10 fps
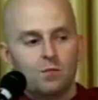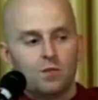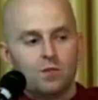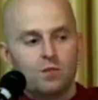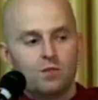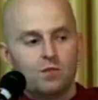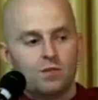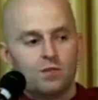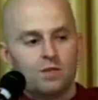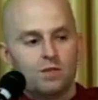in peace.
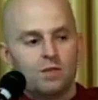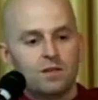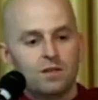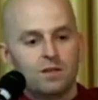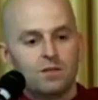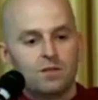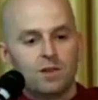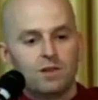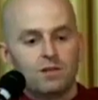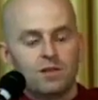
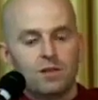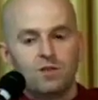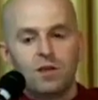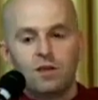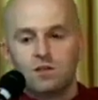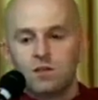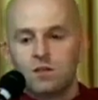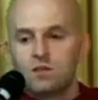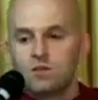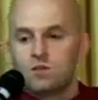Right? If he had a
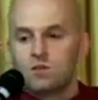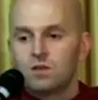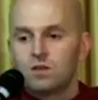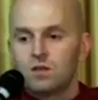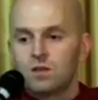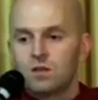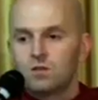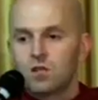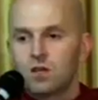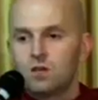sense of
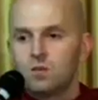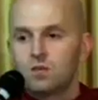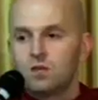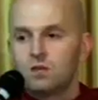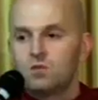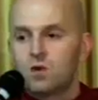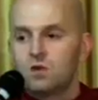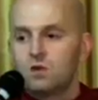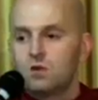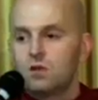shame, a sense of
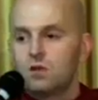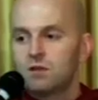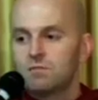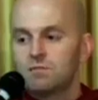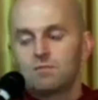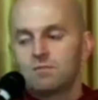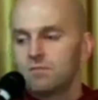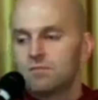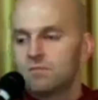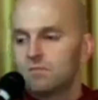wrongdoing,
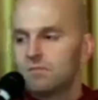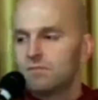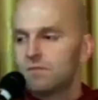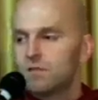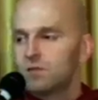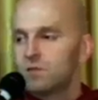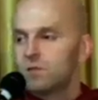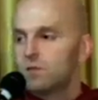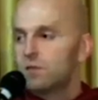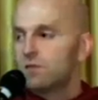that's
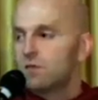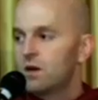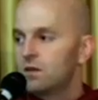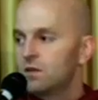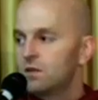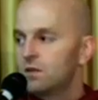what he would have thought.